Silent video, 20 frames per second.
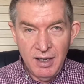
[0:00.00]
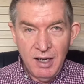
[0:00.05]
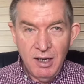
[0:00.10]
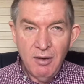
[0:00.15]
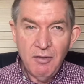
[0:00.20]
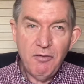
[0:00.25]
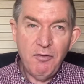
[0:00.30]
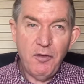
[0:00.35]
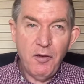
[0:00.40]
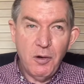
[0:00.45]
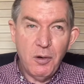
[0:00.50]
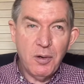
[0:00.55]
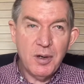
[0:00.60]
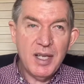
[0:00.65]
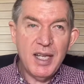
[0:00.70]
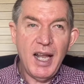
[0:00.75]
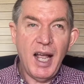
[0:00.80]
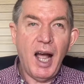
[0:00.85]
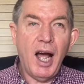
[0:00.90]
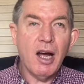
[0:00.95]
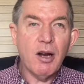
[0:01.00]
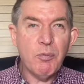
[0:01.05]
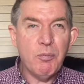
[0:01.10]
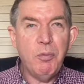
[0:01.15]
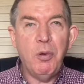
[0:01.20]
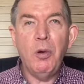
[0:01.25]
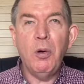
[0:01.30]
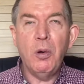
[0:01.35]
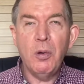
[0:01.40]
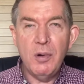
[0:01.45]
for the
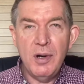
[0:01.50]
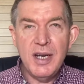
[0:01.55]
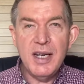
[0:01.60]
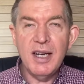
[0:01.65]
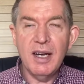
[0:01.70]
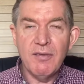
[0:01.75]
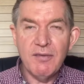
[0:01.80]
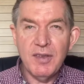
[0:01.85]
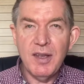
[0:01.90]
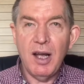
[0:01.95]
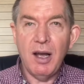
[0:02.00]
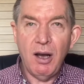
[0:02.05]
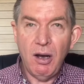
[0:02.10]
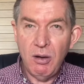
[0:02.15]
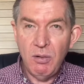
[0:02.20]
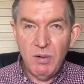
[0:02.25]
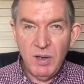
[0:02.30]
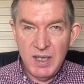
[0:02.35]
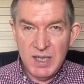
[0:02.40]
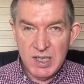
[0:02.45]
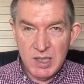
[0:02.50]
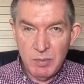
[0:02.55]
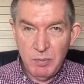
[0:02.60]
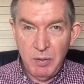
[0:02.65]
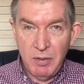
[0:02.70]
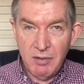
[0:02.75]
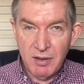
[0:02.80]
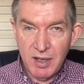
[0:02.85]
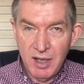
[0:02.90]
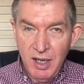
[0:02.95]
outpouring of the Holy
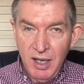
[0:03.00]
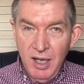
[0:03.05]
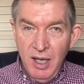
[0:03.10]
Spirit,